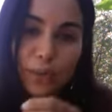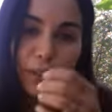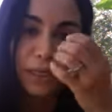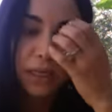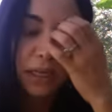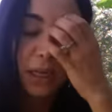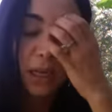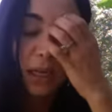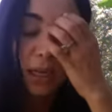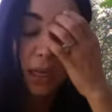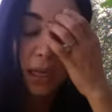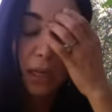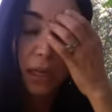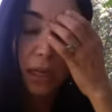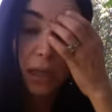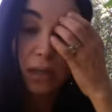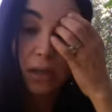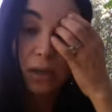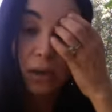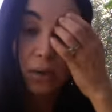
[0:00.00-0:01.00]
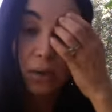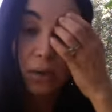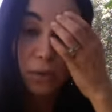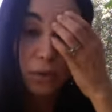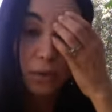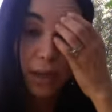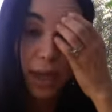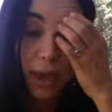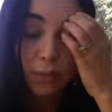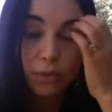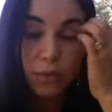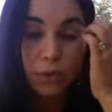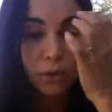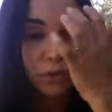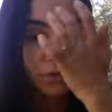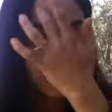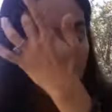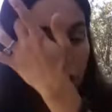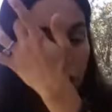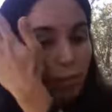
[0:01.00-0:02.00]
and so that was
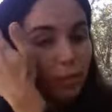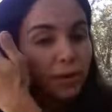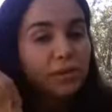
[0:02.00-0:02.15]
sort of a common